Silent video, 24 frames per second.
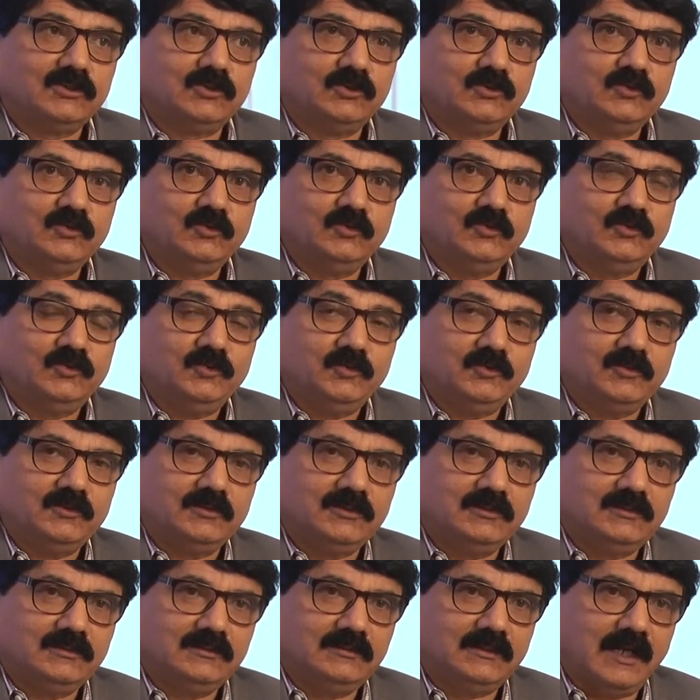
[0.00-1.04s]
to
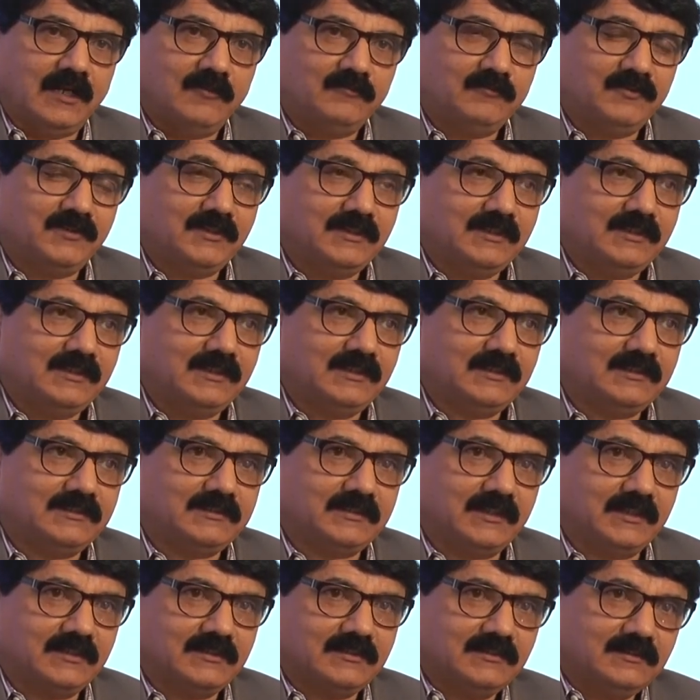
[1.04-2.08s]
divert their
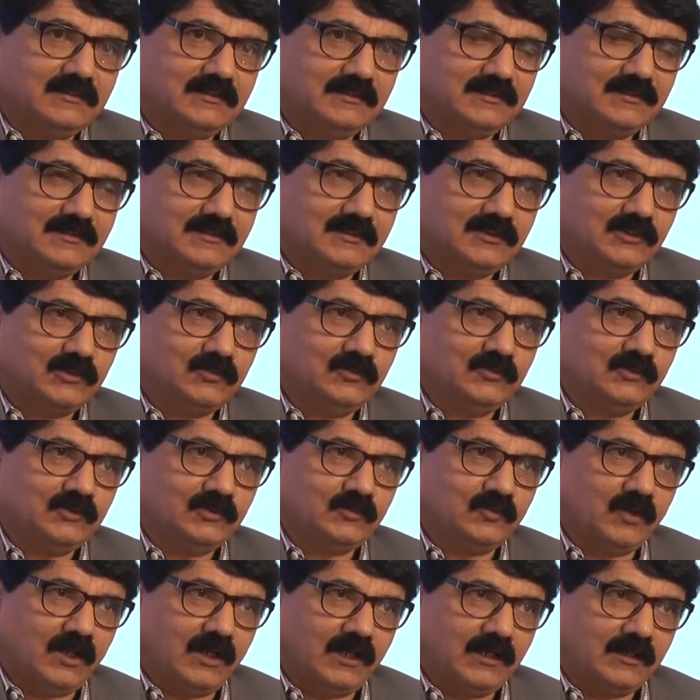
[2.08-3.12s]
truck to,
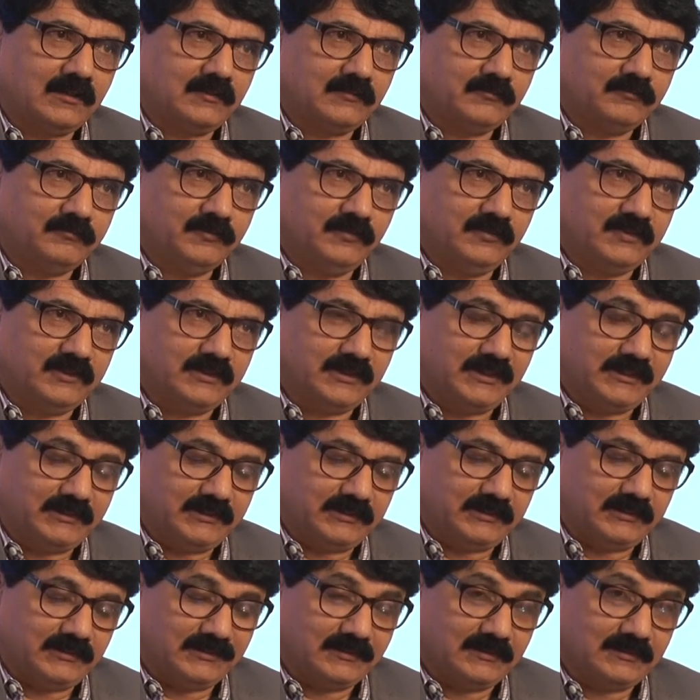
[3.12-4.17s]
to our fuel
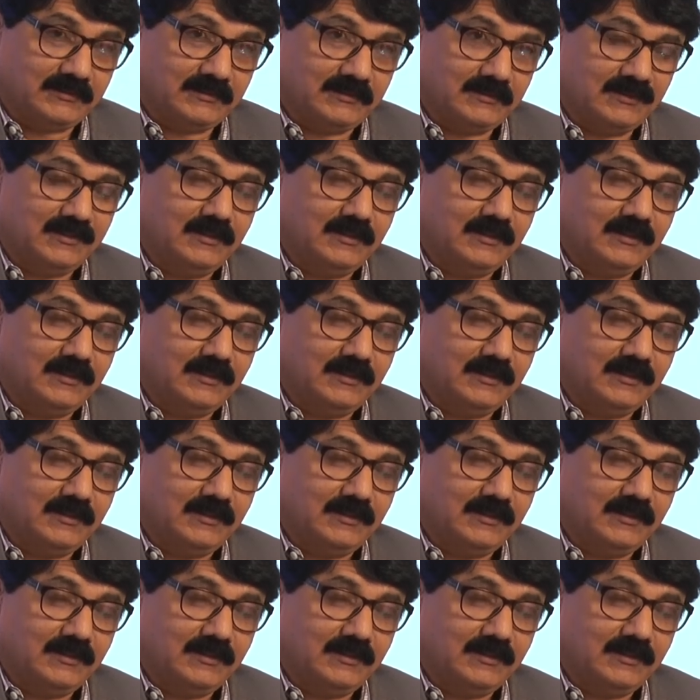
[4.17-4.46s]
stations